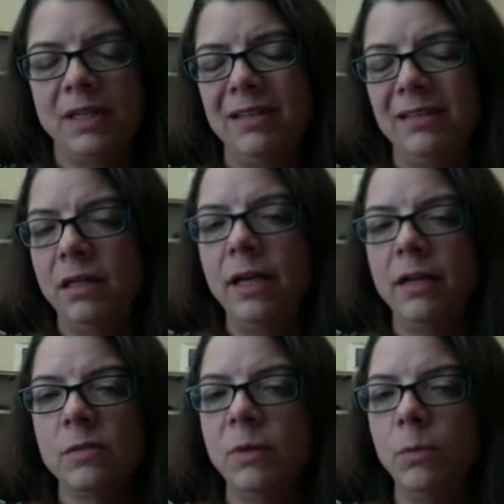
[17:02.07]
that as an
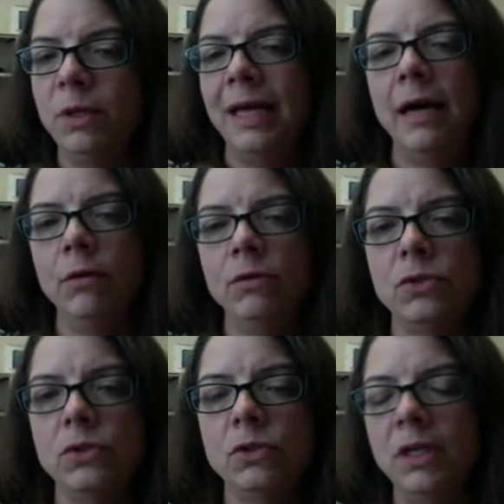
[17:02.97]
announcement
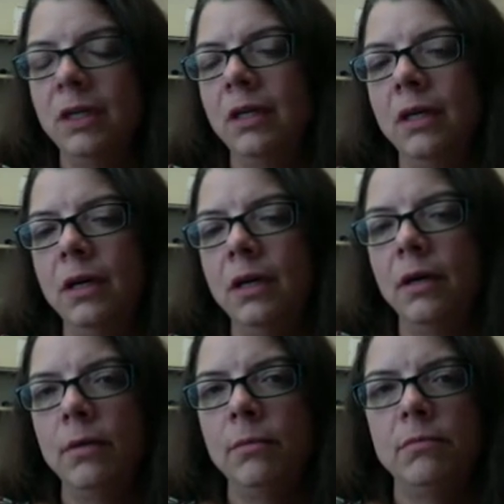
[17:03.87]
without
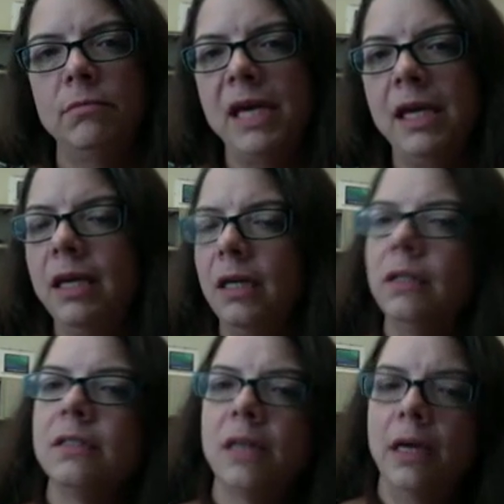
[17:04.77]
making it
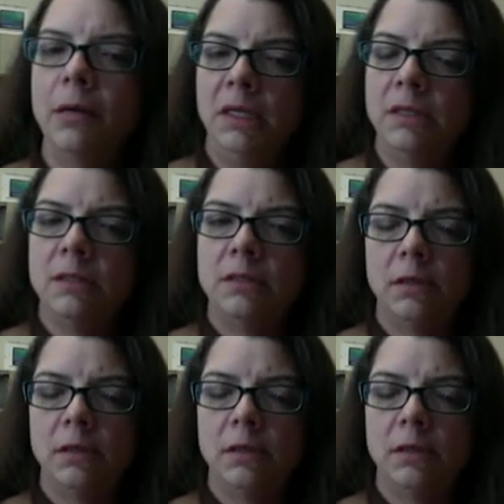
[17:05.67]
an assignment, a